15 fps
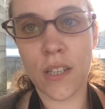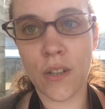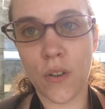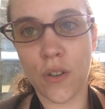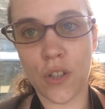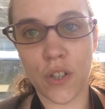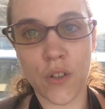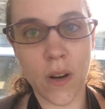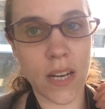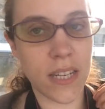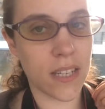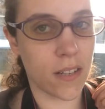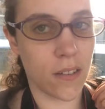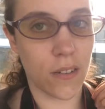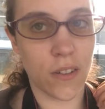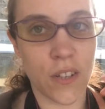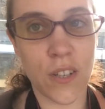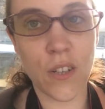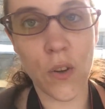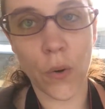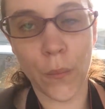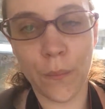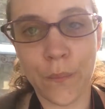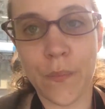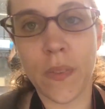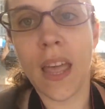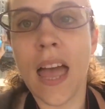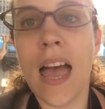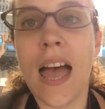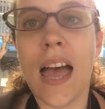So the train is gone. So
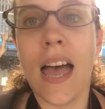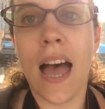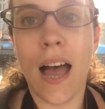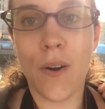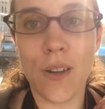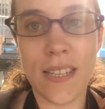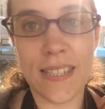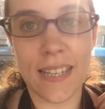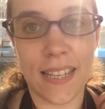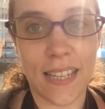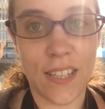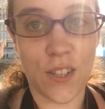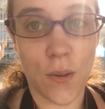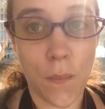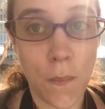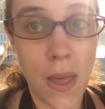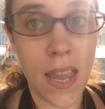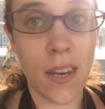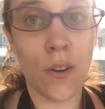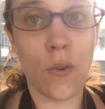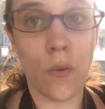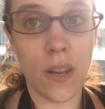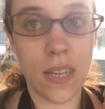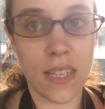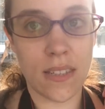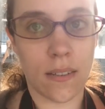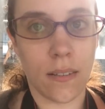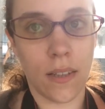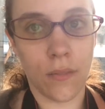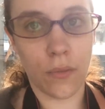I was saying the main
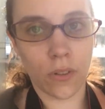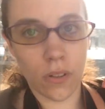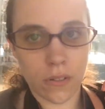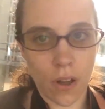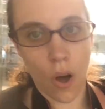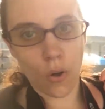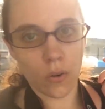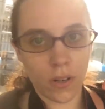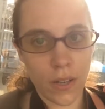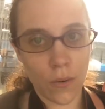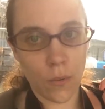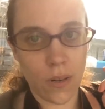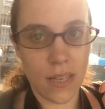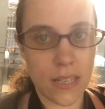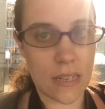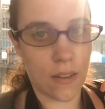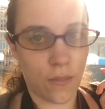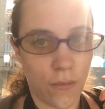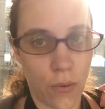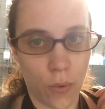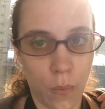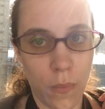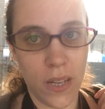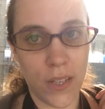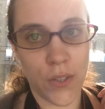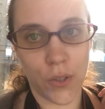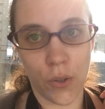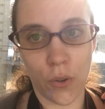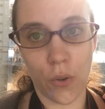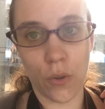reason, if not the only reason for me to
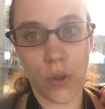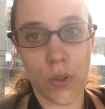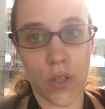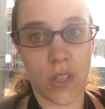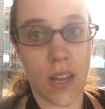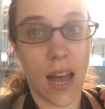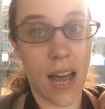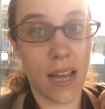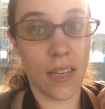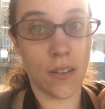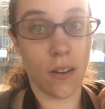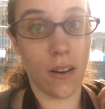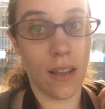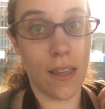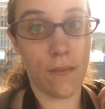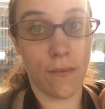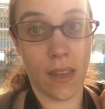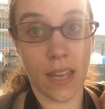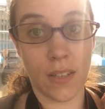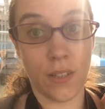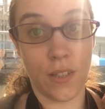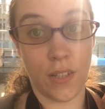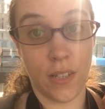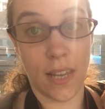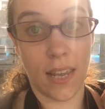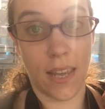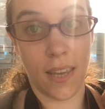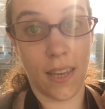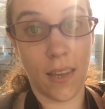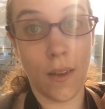go to the Idol event
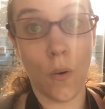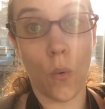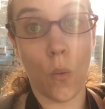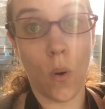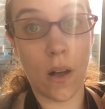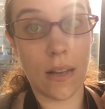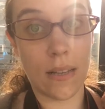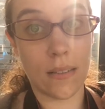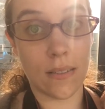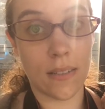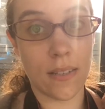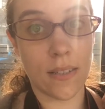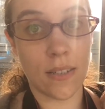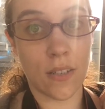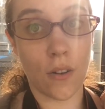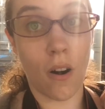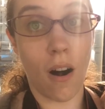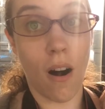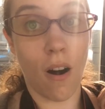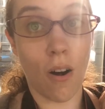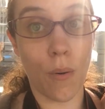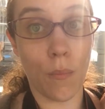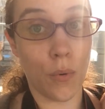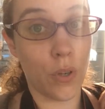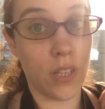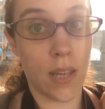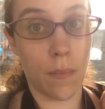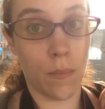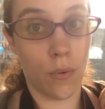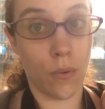today was the
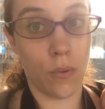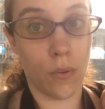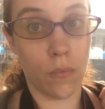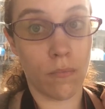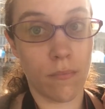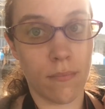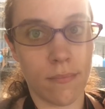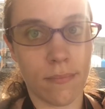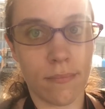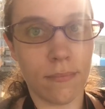Harmonia Bloom